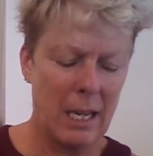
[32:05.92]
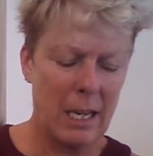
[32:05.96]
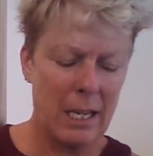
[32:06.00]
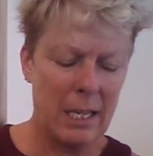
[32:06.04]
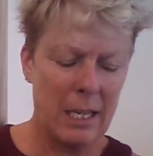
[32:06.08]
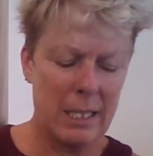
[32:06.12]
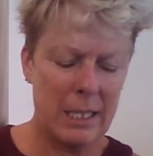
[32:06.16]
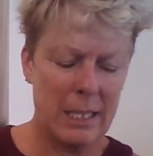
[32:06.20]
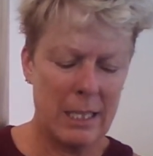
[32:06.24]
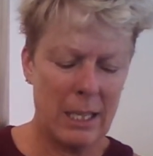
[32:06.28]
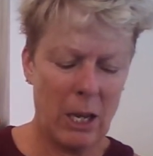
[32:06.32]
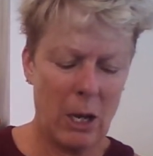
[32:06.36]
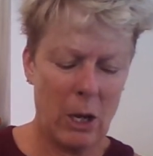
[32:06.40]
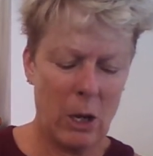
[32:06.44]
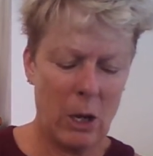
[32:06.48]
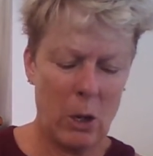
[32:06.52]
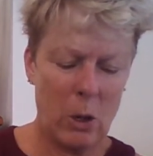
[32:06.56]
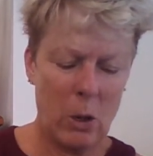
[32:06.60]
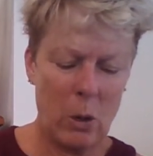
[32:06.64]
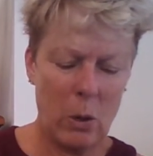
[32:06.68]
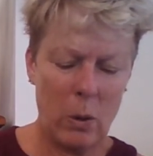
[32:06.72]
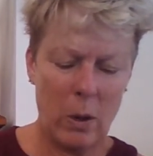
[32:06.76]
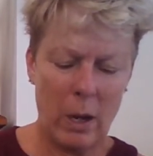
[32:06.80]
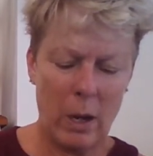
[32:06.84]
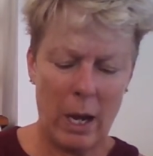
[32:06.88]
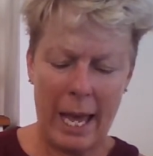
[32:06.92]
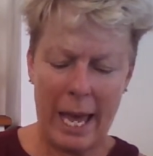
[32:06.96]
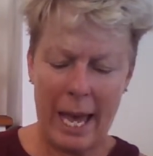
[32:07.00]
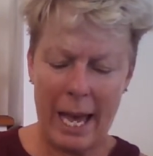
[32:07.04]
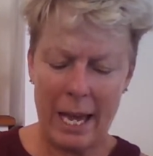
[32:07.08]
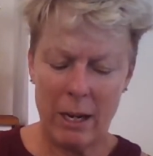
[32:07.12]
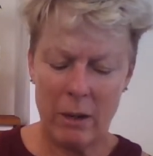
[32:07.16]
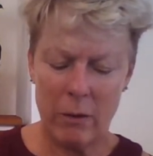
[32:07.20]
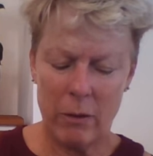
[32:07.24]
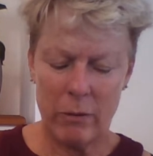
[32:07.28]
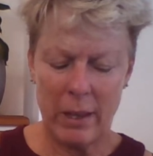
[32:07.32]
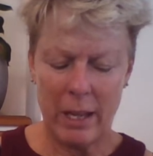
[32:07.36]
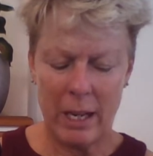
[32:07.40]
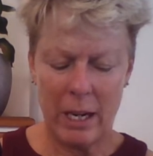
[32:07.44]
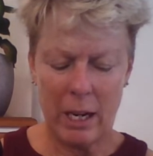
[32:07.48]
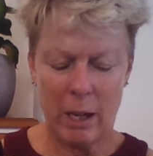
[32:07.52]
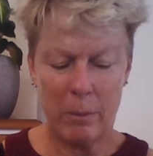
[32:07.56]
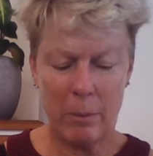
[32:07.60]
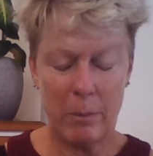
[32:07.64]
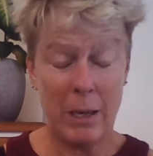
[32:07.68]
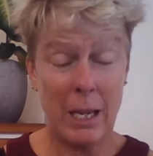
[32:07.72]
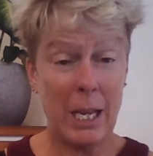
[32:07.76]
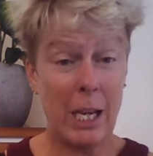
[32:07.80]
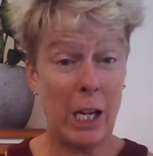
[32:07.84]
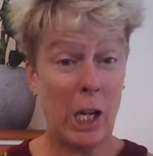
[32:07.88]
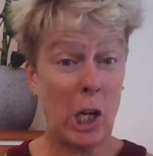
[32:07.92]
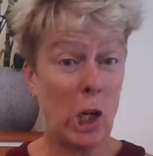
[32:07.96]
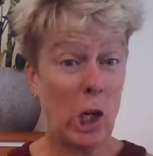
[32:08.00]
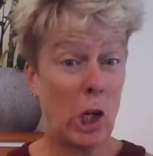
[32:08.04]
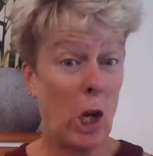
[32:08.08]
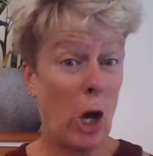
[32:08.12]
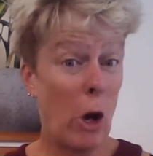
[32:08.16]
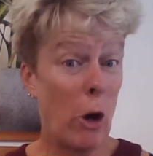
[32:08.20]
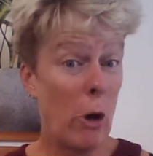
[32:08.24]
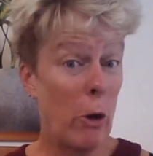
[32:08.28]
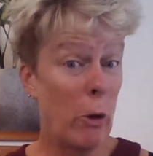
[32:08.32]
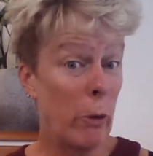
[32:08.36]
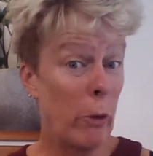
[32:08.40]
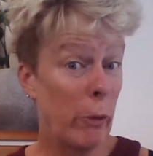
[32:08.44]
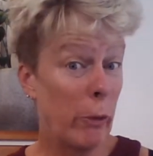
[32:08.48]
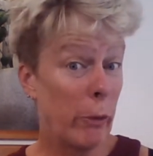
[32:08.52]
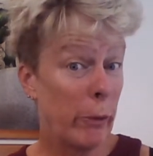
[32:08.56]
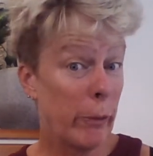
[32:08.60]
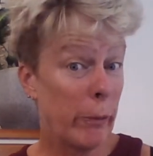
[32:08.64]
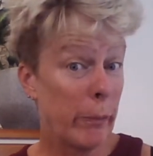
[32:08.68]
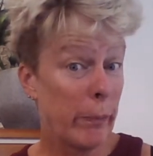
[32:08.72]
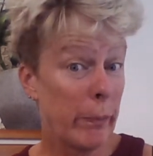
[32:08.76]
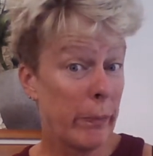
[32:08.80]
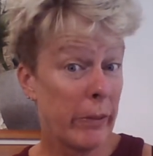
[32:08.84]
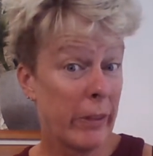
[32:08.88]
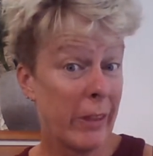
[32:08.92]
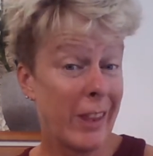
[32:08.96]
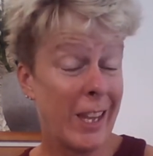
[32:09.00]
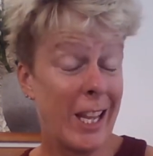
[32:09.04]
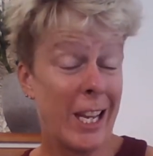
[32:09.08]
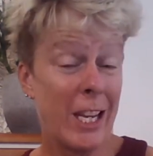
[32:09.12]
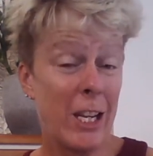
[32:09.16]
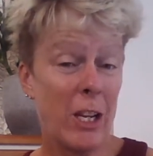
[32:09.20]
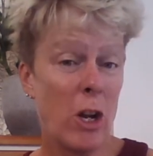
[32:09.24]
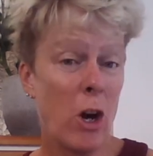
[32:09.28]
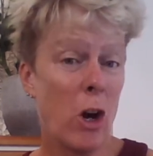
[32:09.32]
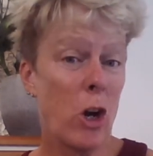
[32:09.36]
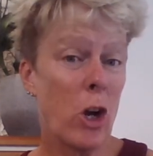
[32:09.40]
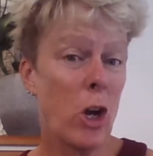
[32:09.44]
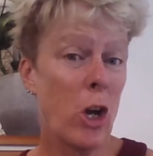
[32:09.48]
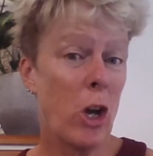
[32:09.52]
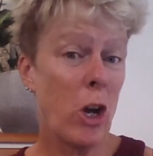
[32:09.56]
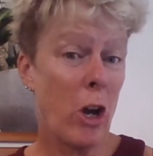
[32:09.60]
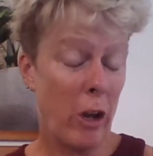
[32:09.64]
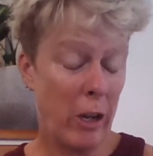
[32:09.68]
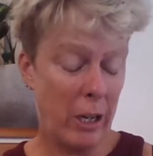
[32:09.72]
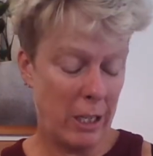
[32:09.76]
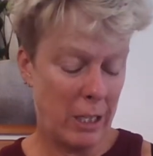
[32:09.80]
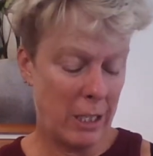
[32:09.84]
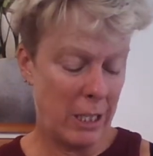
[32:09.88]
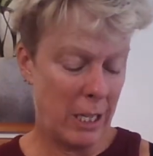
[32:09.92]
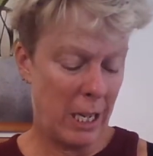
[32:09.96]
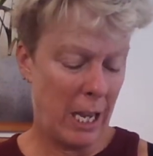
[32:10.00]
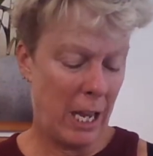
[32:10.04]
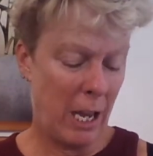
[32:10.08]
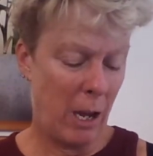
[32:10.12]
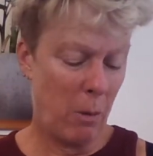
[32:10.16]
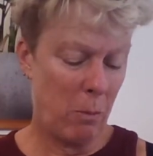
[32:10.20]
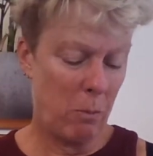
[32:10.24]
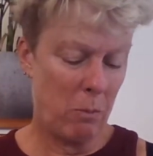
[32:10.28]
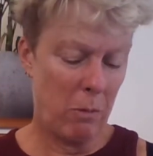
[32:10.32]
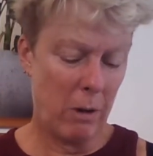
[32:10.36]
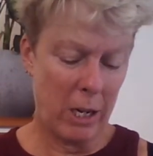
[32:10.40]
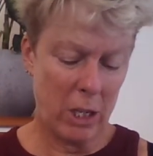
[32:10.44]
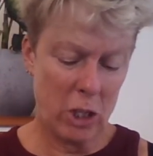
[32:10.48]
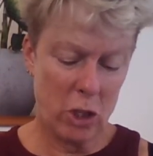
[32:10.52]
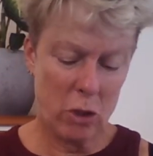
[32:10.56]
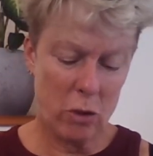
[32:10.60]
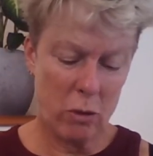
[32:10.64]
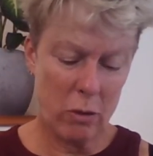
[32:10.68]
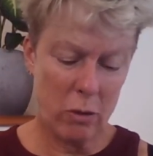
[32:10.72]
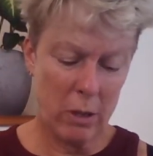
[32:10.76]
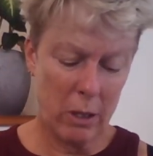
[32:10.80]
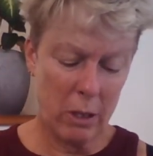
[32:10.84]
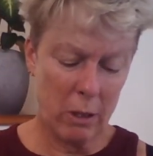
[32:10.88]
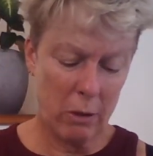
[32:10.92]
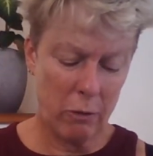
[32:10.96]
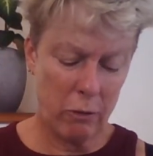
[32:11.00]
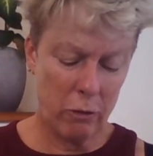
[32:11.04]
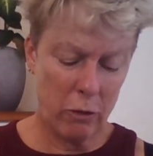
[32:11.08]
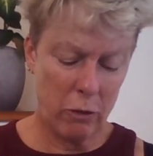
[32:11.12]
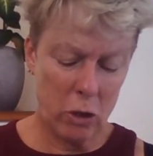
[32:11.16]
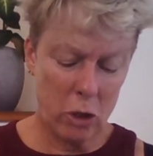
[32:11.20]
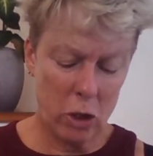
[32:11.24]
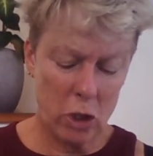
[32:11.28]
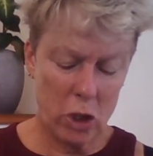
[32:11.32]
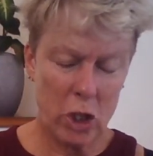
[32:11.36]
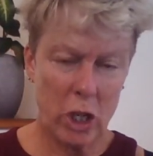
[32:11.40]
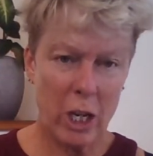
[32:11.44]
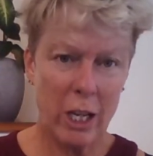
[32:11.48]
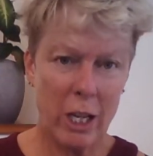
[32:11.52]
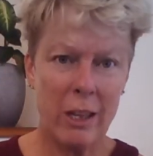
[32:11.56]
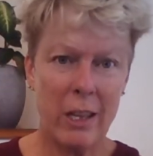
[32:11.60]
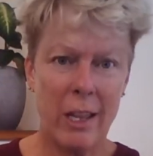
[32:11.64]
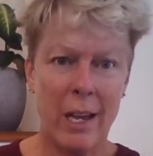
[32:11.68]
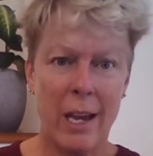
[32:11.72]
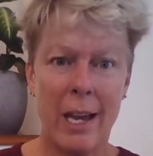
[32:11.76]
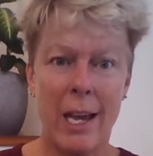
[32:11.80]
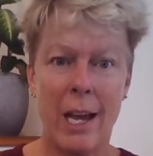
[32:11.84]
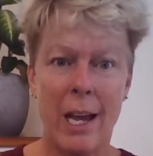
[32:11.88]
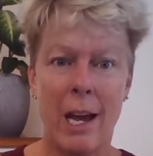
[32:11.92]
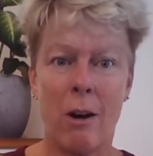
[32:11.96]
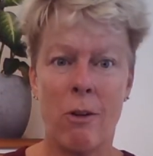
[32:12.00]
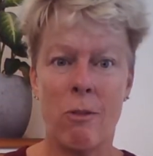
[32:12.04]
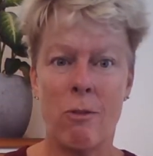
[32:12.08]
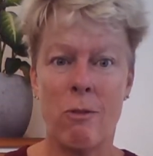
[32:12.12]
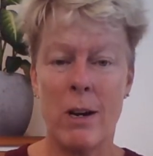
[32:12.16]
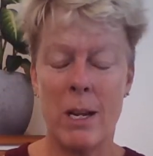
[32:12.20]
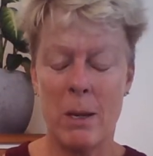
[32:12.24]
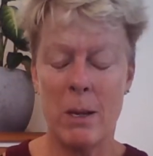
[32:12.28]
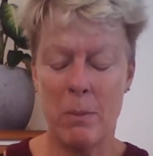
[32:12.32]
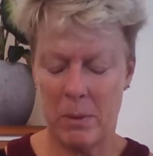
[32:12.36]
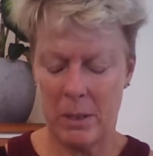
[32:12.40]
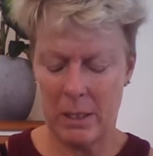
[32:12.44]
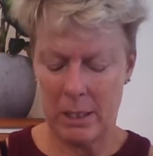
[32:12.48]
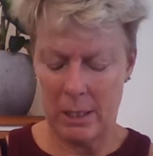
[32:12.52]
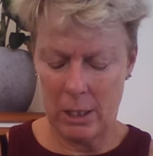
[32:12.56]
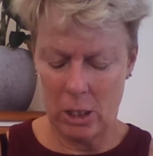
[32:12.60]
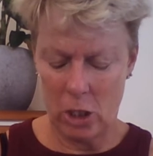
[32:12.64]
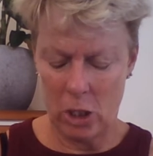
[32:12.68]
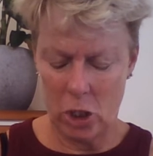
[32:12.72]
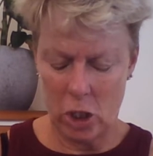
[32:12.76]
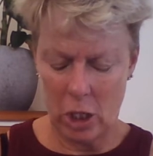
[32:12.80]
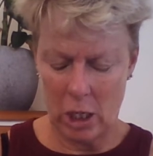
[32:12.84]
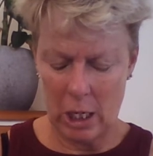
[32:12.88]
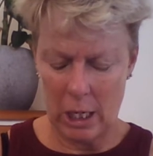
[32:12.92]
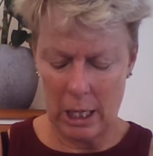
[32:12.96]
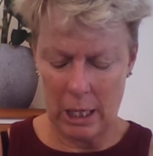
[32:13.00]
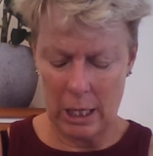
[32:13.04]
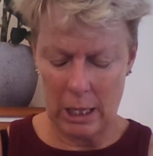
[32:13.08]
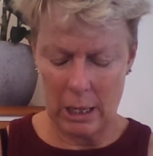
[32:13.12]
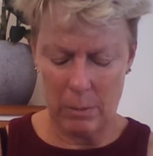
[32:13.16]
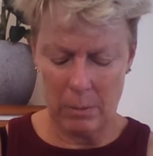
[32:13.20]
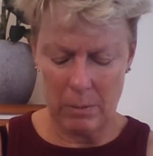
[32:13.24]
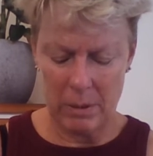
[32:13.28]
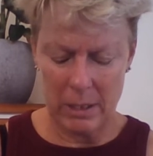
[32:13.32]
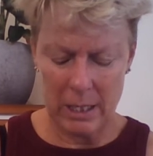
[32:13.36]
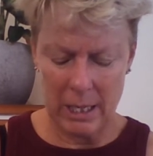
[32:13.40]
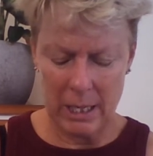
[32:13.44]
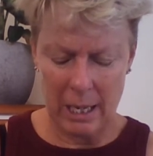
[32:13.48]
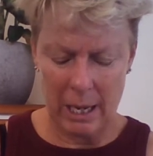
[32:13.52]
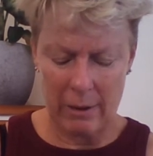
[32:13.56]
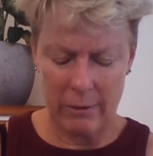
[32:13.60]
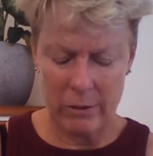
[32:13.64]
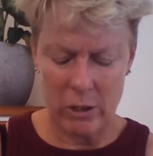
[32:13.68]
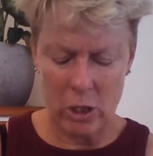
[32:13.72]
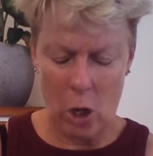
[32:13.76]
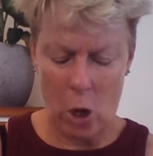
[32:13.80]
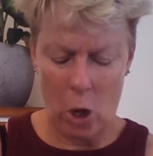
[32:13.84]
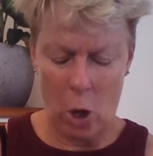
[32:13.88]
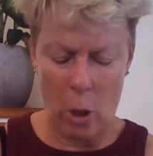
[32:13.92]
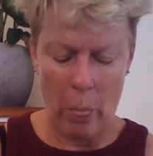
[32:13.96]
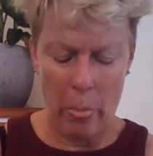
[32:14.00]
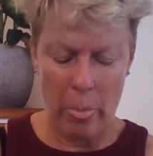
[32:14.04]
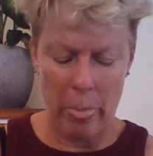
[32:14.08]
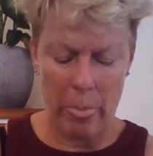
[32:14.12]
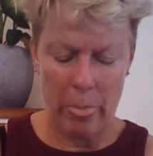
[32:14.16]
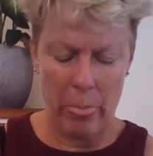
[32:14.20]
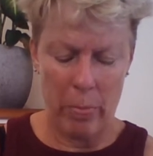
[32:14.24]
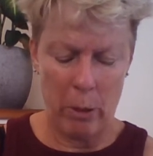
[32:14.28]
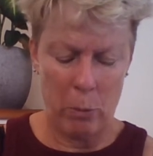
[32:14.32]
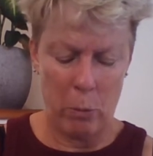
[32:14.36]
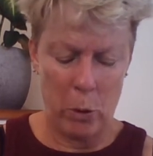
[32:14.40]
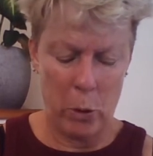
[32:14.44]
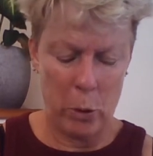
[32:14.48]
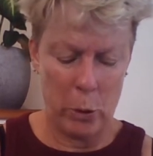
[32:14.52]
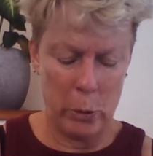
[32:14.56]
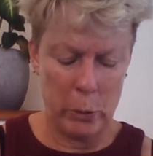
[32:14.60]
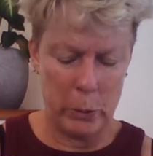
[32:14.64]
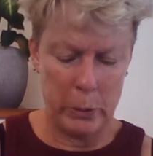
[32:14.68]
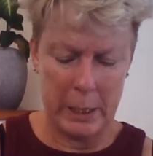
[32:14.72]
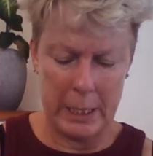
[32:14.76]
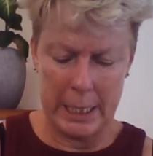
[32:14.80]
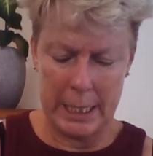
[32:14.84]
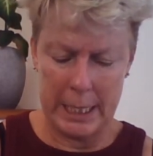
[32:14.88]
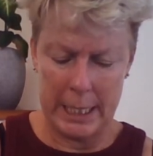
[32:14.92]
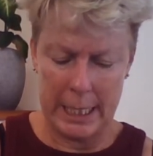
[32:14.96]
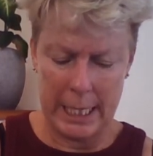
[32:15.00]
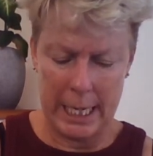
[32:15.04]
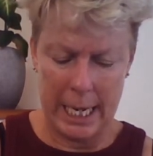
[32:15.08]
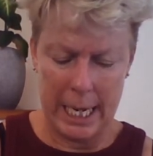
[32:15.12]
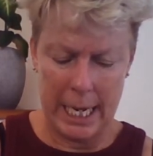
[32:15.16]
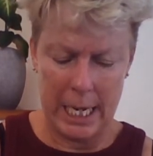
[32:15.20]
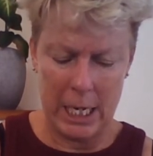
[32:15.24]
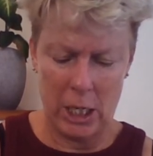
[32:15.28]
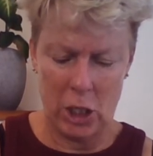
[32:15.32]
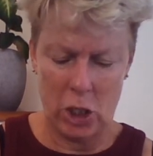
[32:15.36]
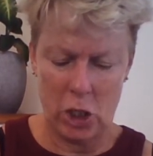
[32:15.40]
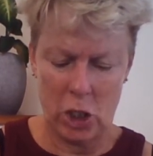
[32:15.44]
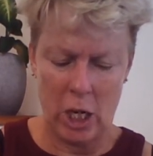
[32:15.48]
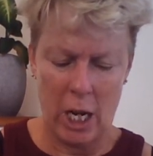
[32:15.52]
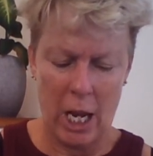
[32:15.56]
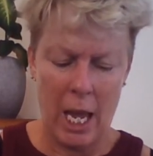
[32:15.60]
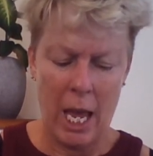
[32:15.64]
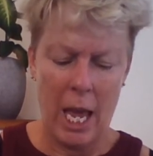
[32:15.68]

So out of that, I'm getting no. They're not going to help Russia in the future. They are repositioning themselves on the world stage.